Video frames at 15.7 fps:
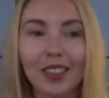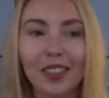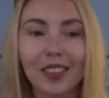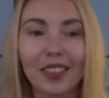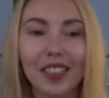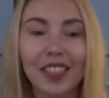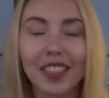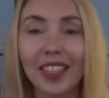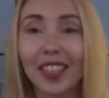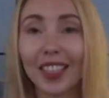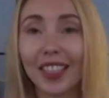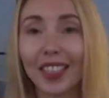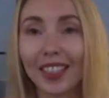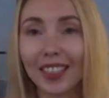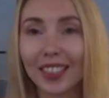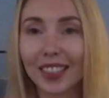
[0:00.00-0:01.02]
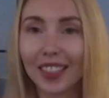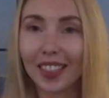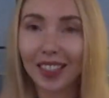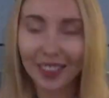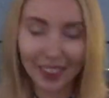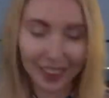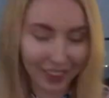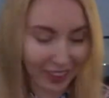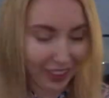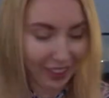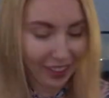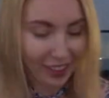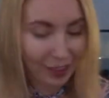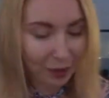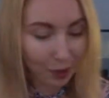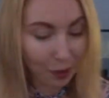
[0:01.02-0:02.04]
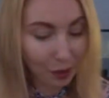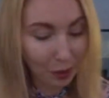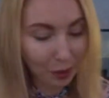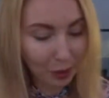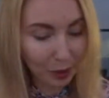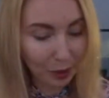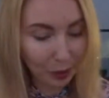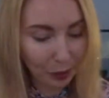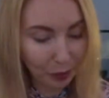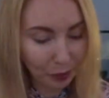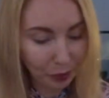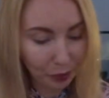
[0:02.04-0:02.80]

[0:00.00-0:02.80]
security things to go through.